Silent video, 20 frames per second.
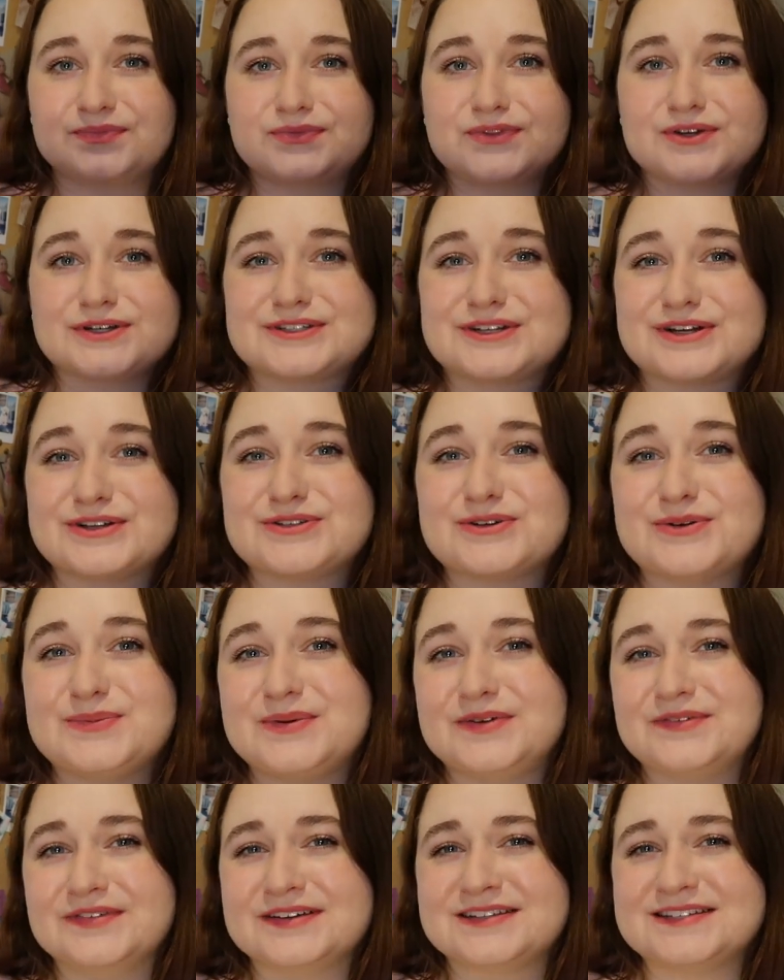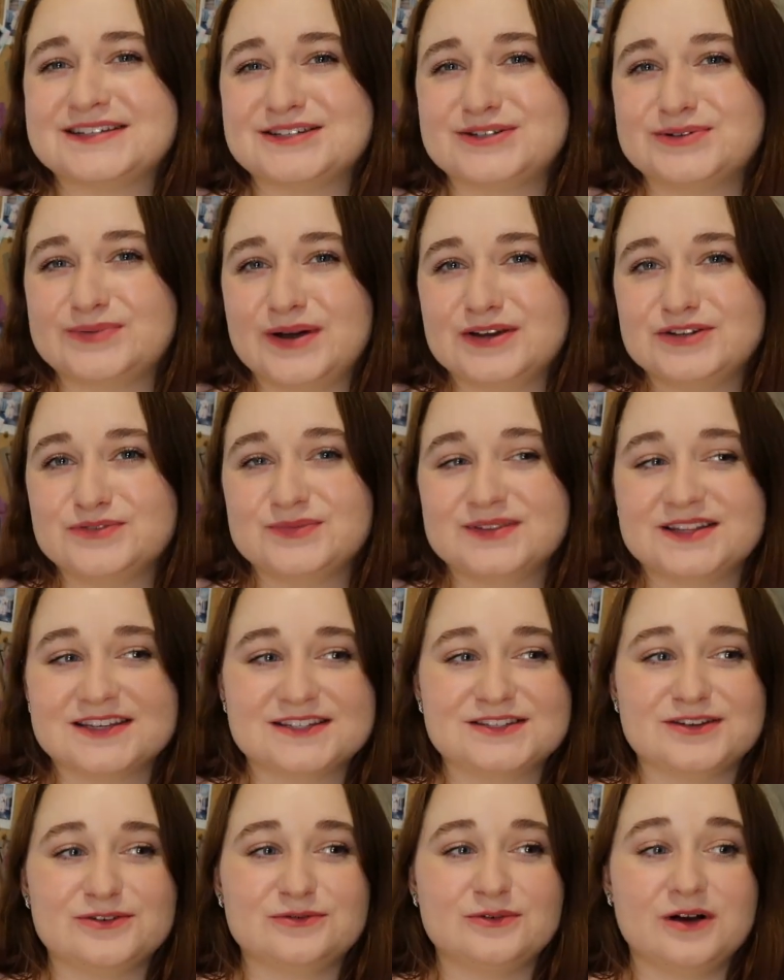there's also a bit of a situation with this.
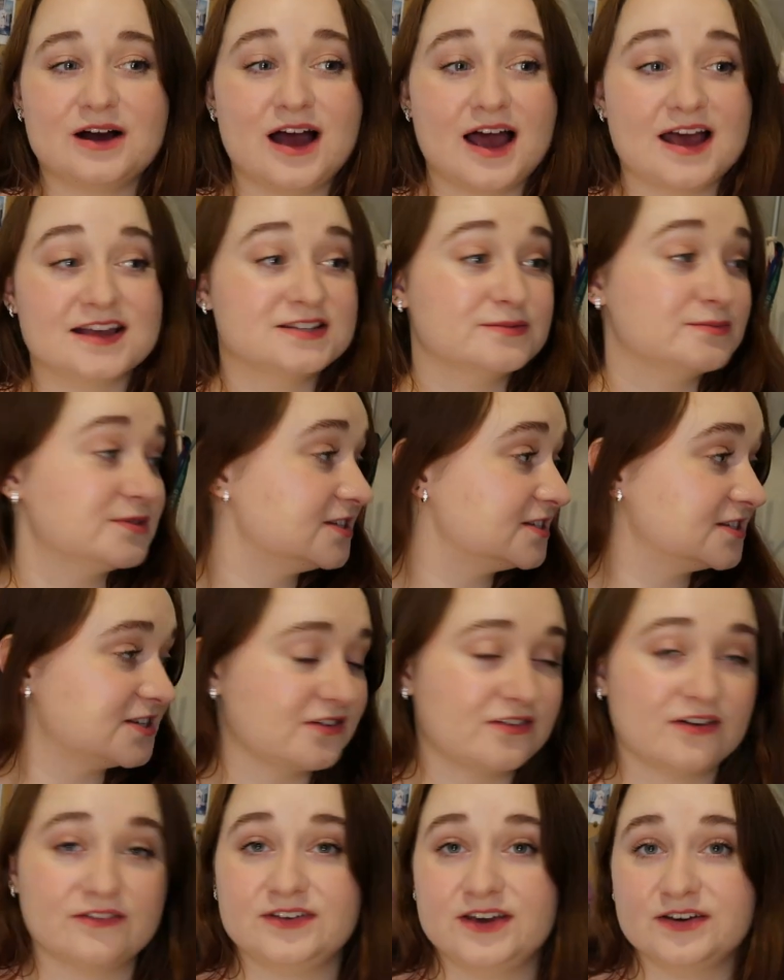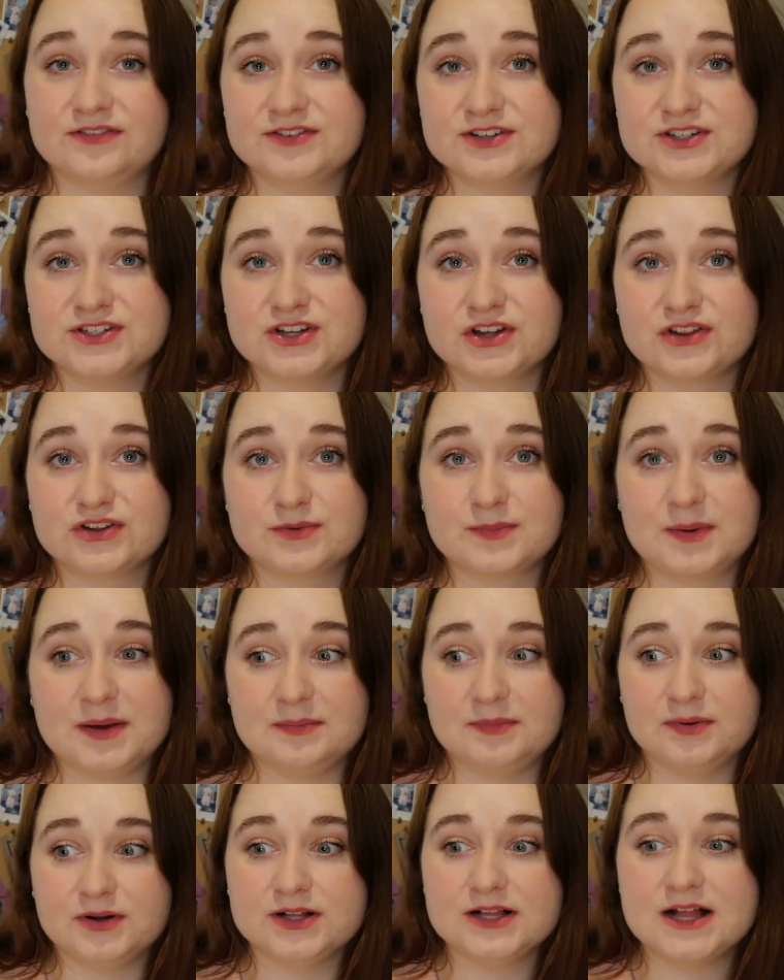So some of the stuff I've gifted to other
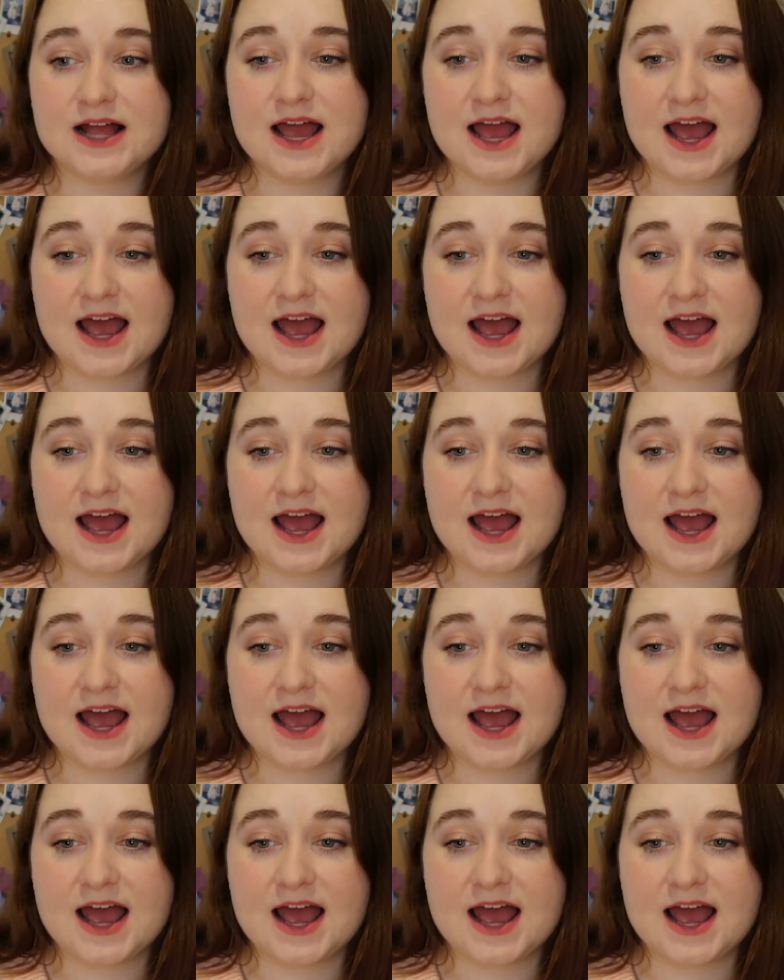people,